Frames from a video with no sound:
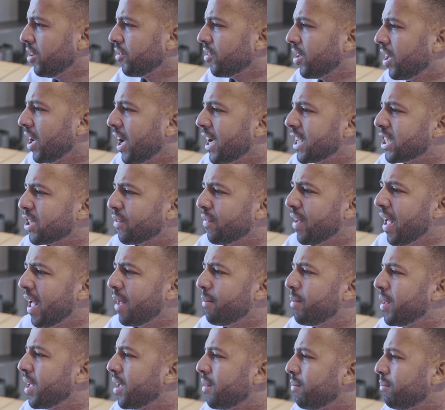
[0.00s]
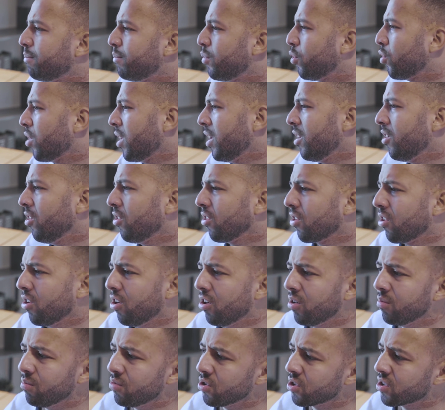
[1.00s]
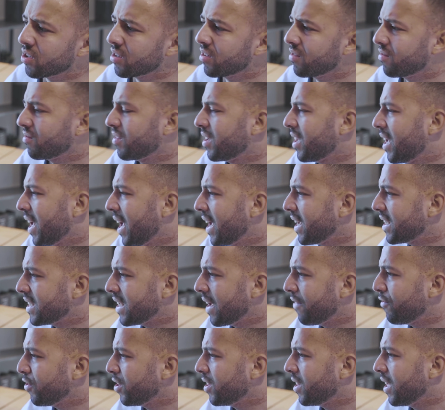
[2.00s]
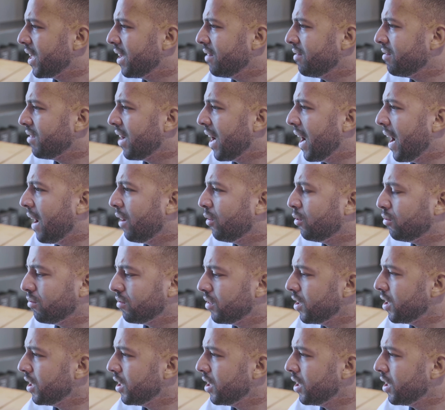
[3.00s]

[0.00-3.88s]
The likes of Airbnb, booking.com just kicked everything out.